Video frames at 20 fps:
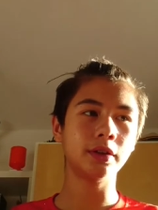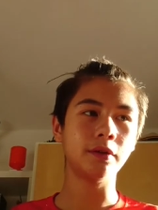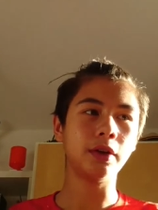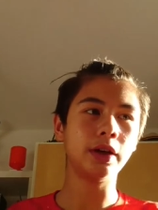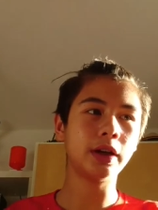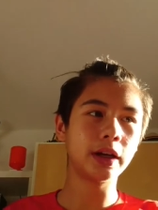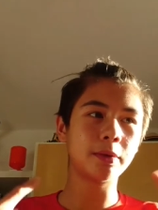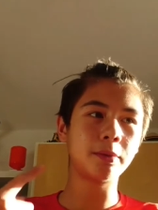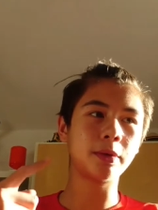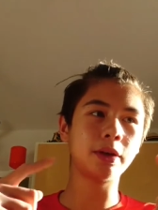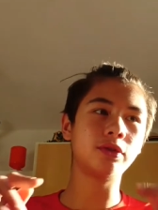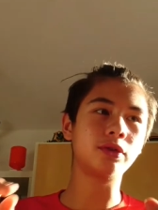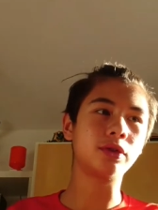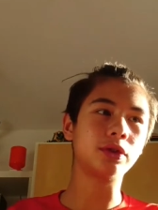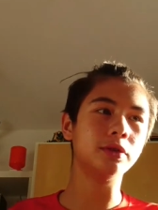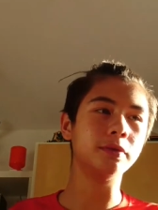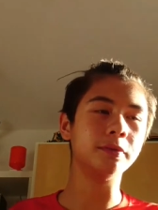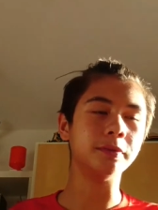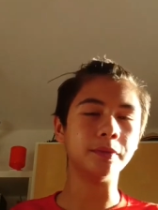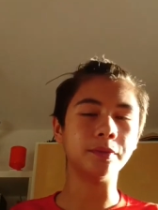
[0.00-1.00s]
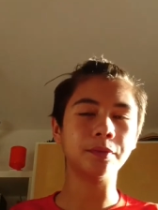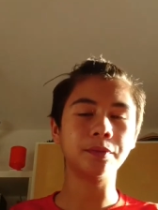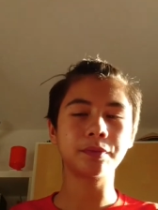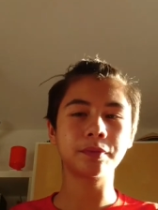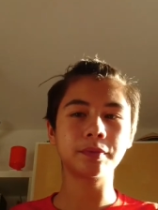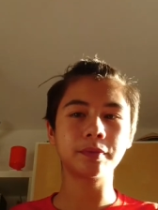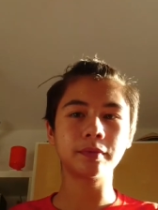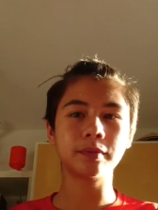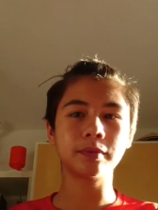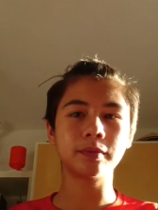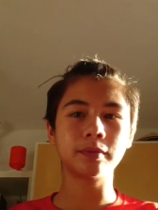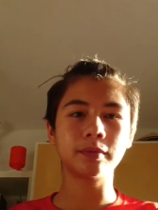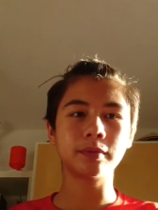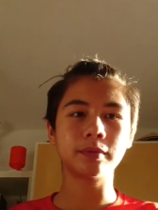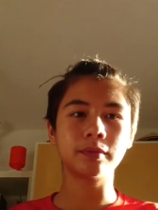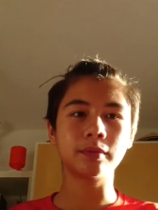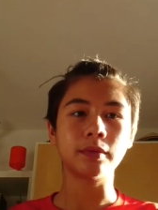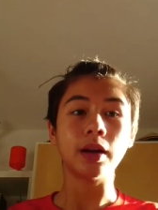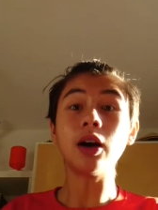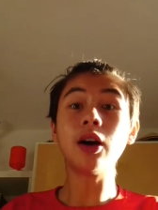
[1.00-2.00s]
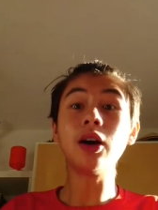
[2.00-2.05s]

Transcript: Where am I from?